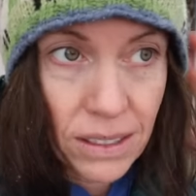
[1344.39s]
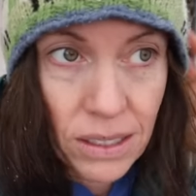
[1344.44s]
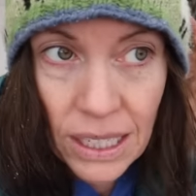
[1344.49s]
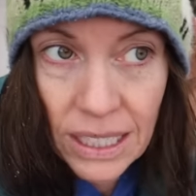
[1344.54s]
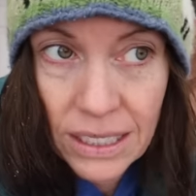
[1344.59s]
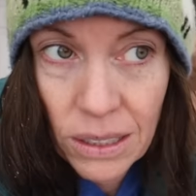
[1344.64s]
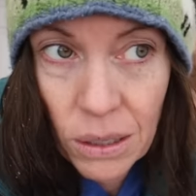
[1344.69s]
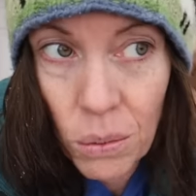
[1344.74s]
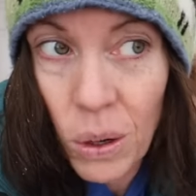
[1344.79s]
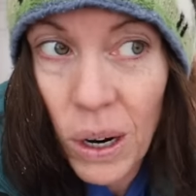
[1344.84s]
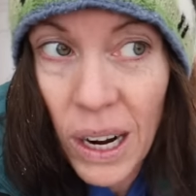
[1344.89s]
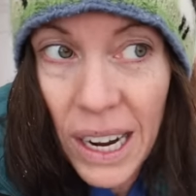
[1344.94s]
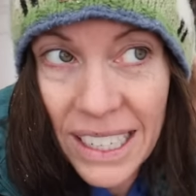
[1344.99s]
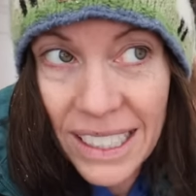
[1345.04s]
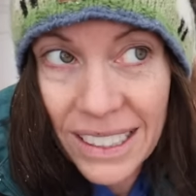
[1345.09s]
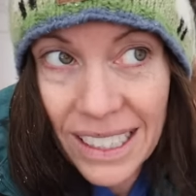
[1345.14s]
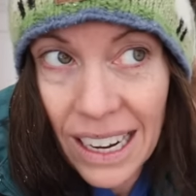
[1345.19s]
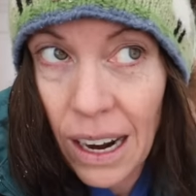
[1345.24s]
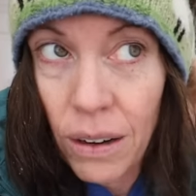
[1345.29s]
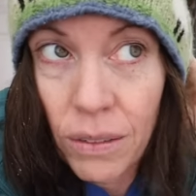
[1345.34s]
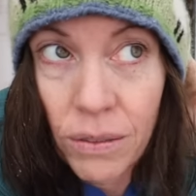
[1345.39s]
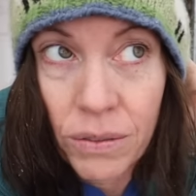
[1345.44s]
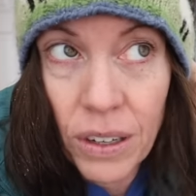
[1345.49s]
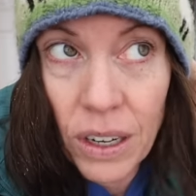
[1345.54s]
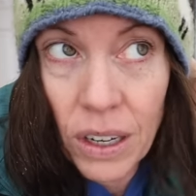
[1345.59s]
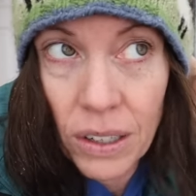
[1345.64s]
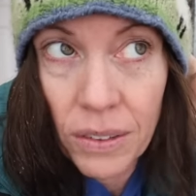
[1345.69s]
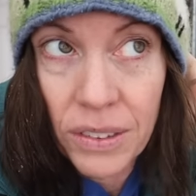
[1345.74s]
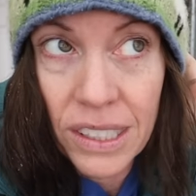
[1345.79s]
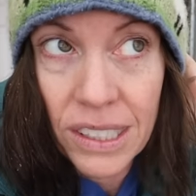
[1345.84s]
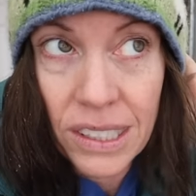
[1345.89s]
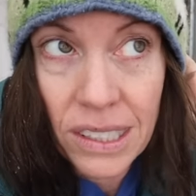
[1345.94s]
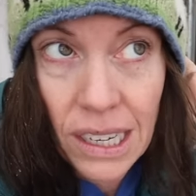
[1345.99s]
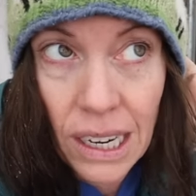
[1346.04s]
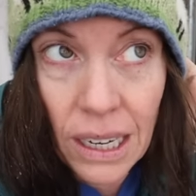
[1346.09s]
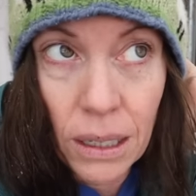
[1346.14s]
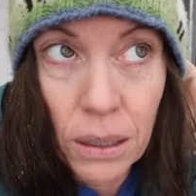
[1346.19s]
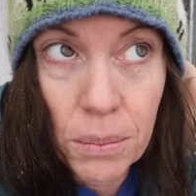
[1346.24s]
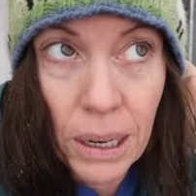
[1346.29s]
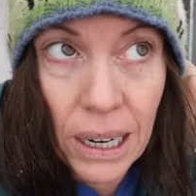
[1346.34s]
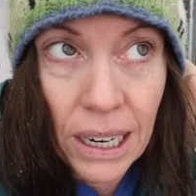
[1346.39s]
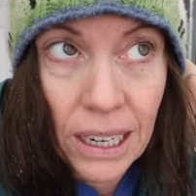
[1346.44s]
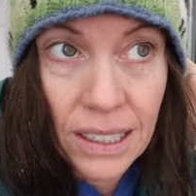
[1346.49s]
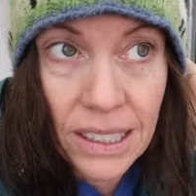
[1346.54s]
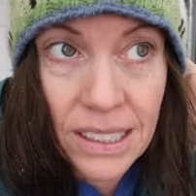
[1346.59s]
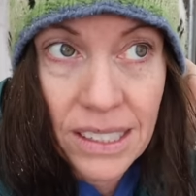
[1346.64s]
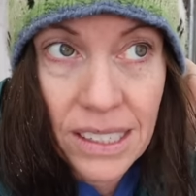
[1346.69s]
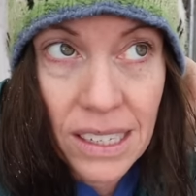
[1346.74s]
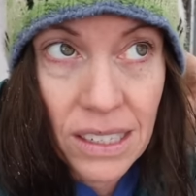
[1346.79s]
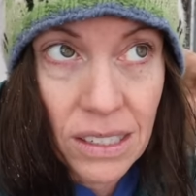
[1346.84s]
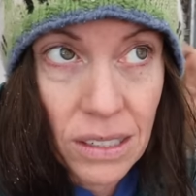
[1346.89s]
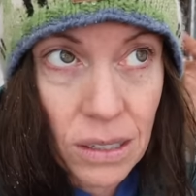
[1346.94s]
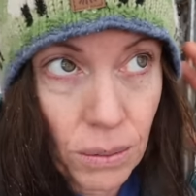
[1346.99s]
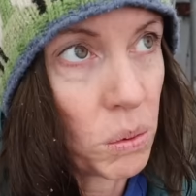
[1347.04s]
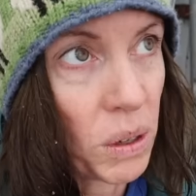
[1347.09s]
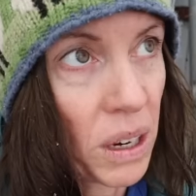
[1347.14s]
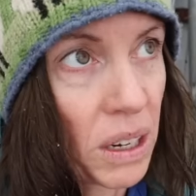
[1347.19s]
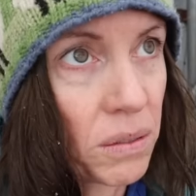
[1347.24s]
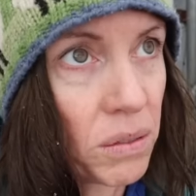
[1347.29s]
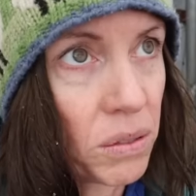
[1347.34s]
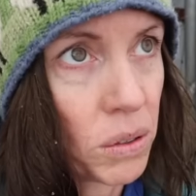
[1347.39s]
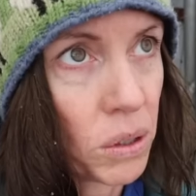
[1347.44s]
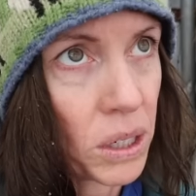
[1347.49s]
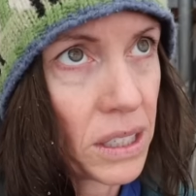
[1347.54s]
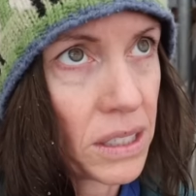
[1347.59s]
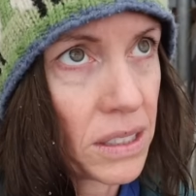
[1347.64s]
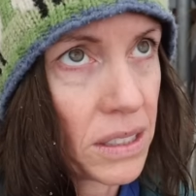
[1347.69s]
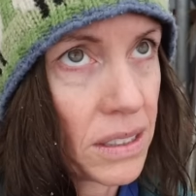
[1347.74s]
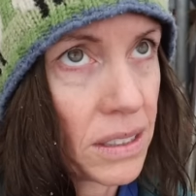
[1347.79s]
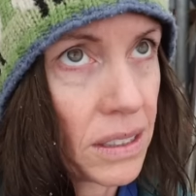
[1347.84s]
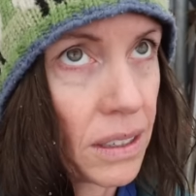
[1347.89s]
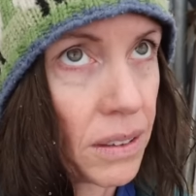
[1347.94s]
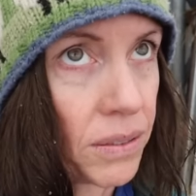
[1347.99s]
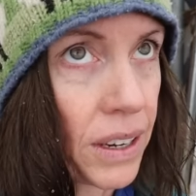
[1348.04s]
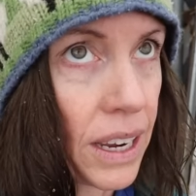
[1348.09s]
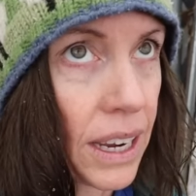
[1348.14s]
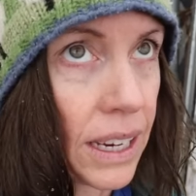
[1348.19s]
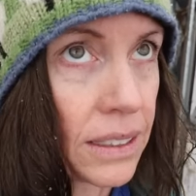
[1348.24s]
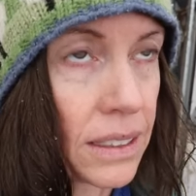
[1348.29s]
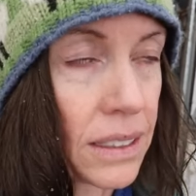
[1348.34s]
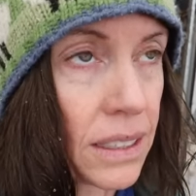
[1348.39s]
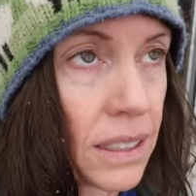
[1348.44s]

So that's a one downfall of this style barn is this rainforest effect.